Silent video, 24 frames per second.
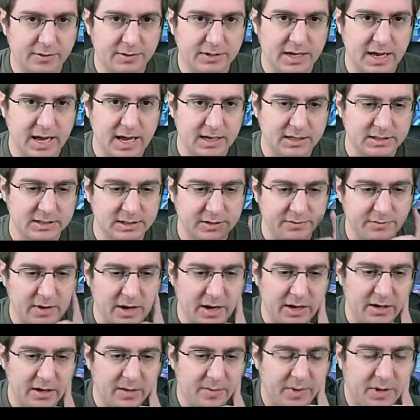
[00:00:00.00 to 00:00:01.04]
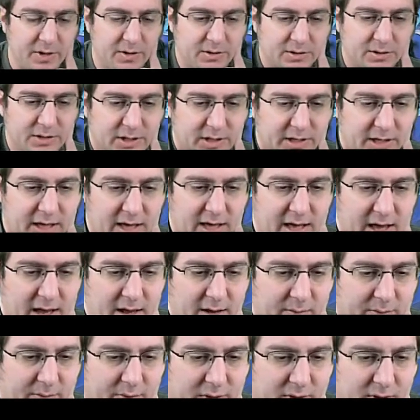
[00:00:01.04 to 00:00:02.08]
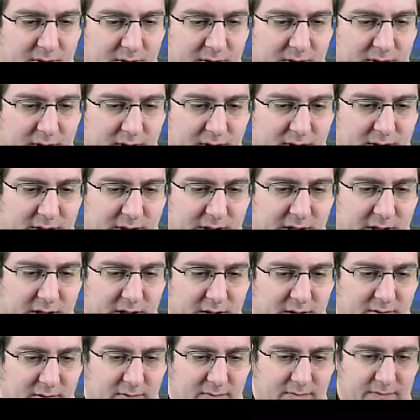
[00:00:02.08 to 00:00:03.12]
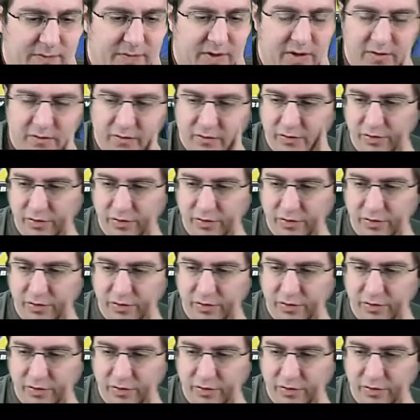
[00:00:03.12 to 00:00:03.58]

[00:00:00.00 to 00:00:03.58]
taxi ride up here to the camp to get these